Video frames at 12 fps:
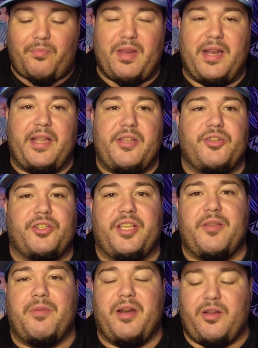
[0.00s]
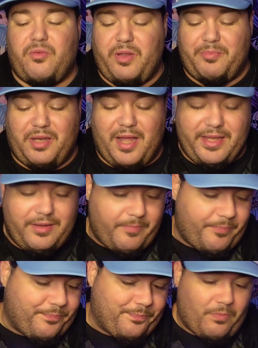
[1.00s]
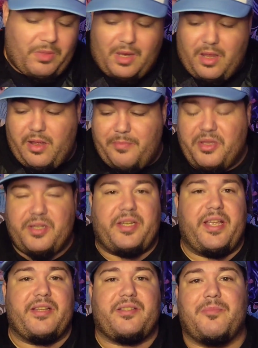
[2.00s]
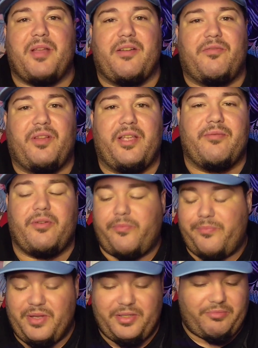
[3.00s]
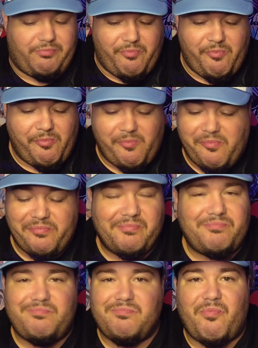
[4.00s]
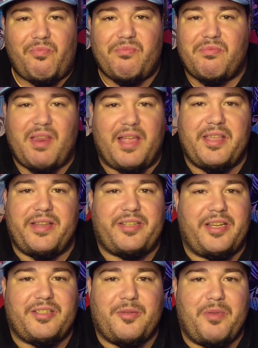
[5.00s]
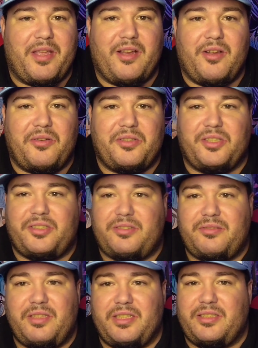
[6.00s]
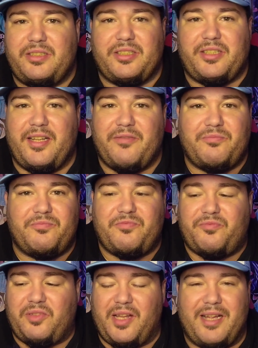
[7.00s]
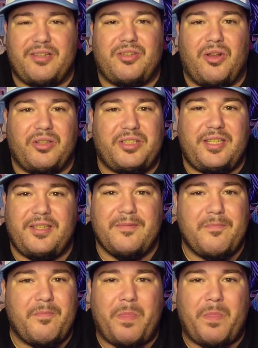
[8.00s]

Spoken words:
and I usually get Miracle Whip light because it has some kind of flavor. This, I can't taste the mayo. It's just that flat, salty,